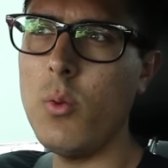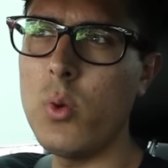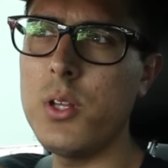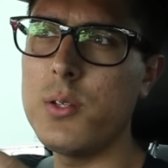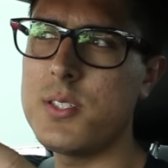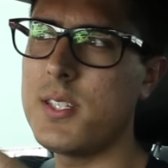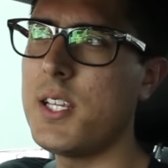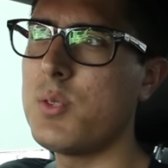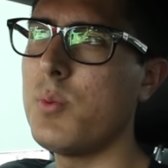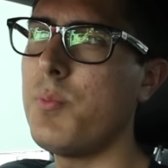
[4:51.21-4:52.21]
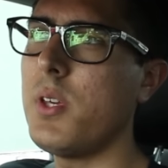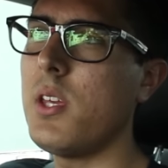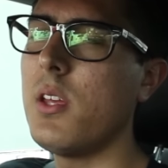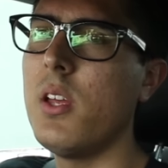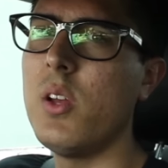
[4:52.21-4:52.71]
One of those things would
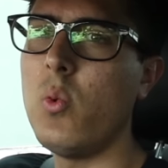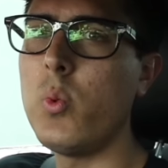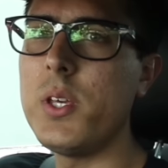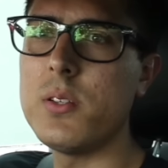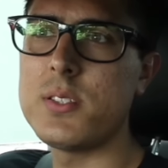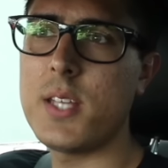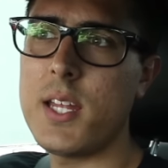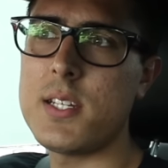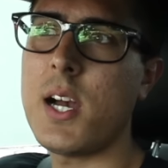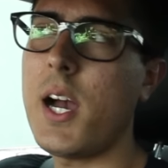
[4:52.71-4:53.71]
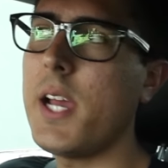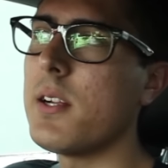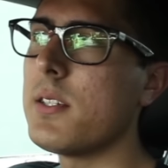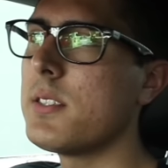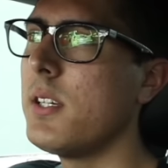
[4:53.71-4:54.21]
be wheels and
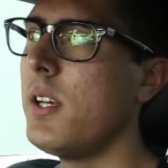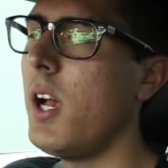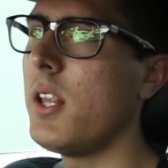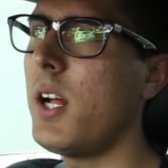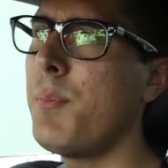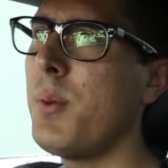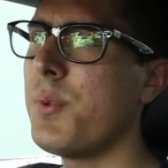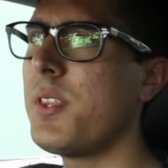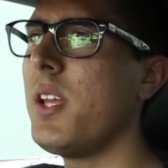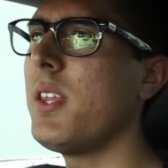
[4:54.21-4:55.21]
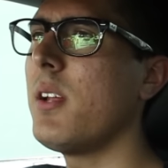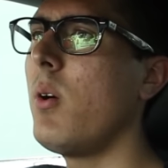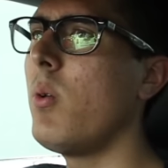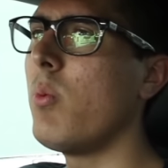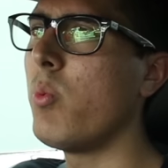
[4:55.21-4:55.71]
tires. A lot of people think that,
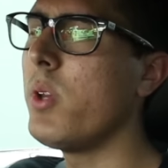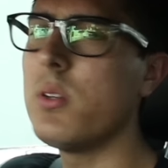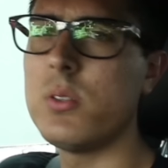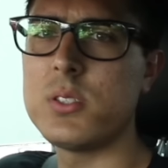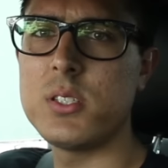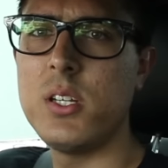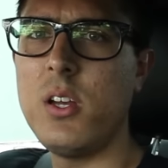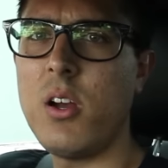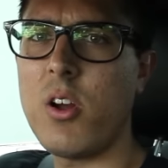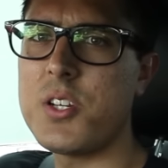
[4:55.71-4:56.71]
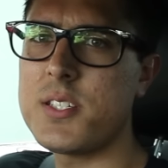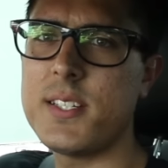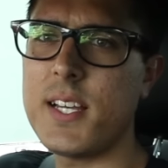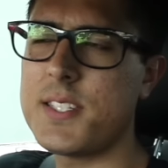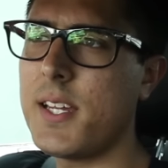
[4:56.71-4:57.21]
wheels are just
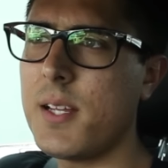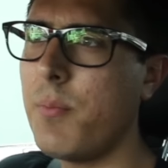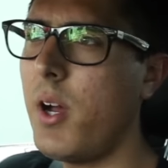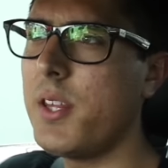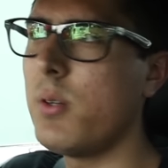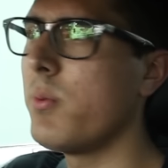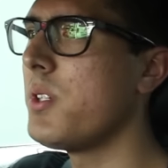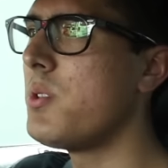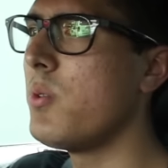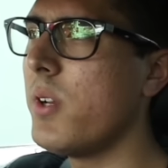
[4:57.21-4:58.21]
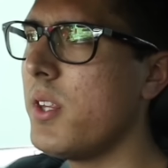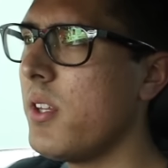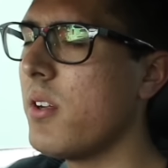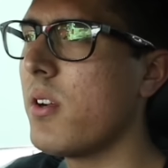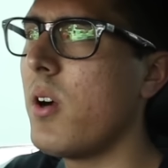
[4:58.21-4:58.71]
an aesthetic mod. They don't really do
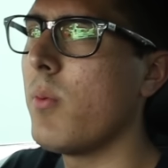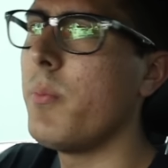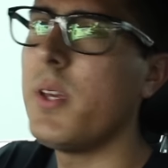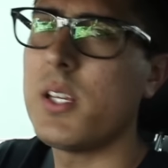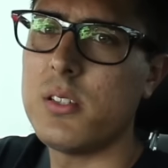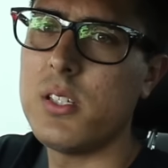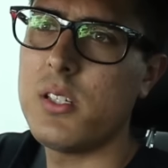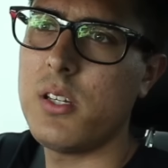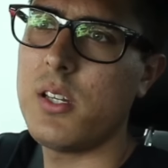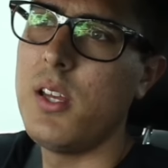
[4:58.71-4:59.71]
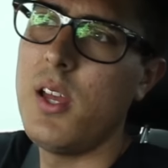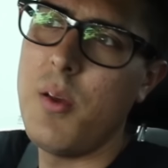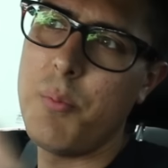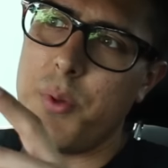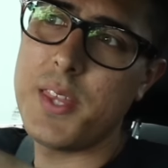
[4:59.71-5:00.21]
anything to your car but make it look good.
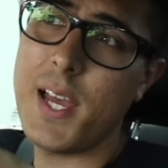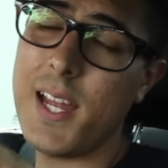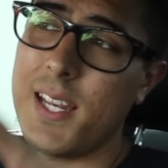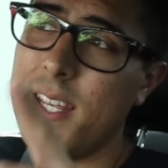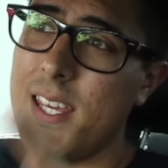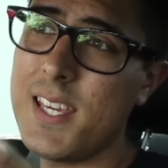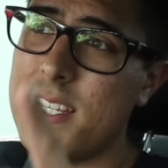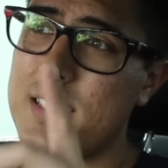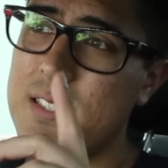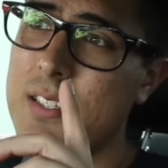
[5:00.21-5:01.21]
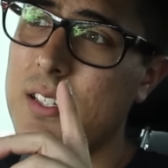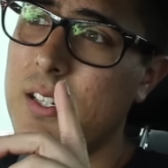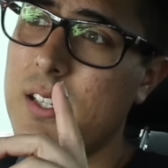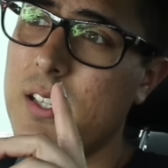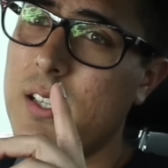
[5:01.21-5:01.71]
But that is
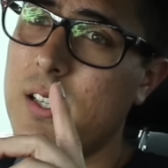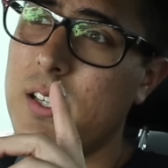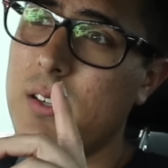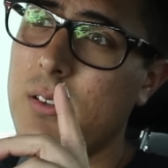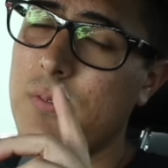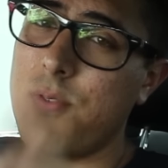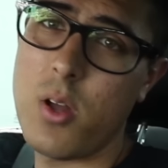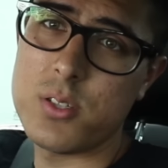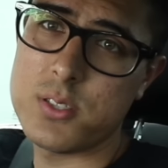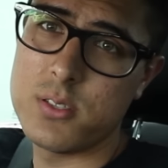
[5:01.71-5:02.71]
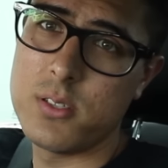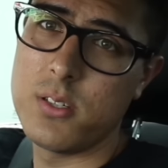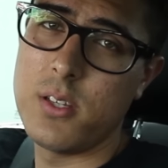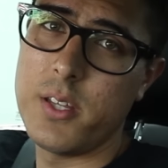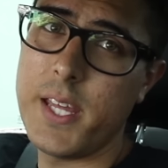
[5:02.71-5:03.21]
false.
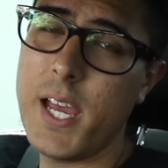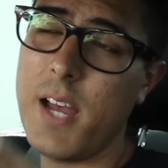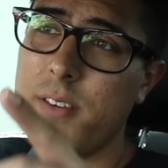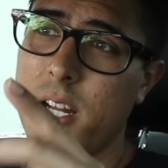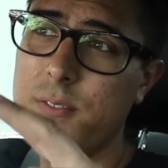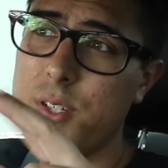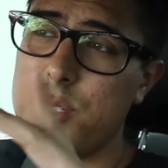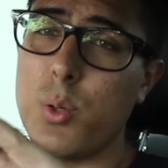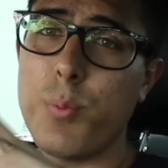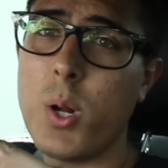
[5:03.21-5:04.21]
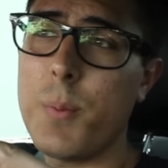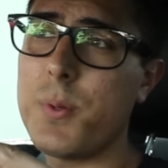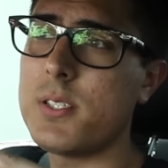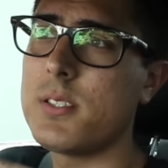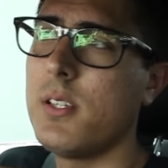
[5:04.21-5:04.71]
They have kind of a dual
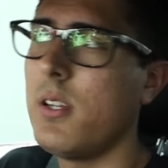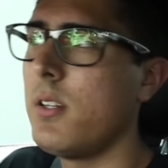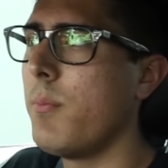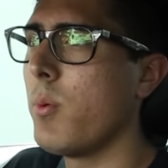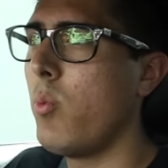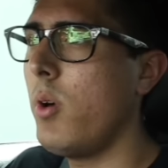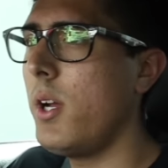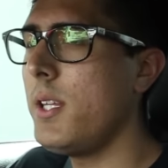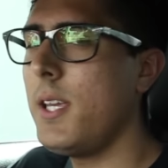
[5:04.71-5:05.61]
purpose. Number one,